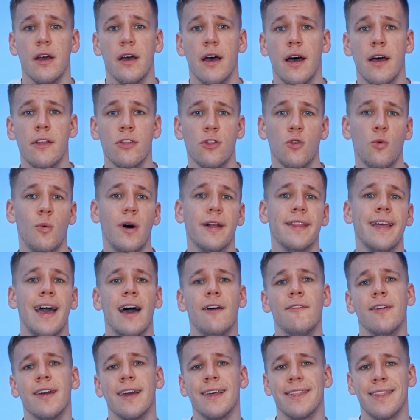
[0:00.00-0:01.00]
and the one
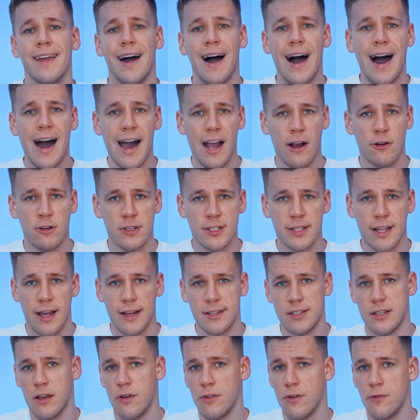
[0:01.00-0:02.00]
having the higher
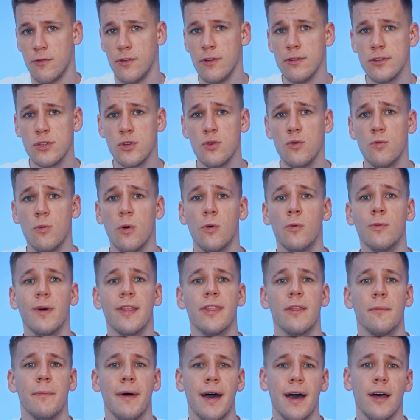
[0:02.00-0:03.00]
stats out of you two will
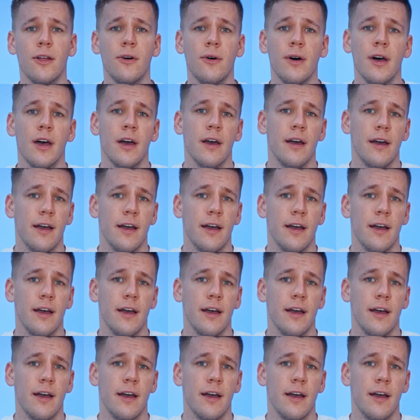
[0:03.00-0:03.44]
win the battle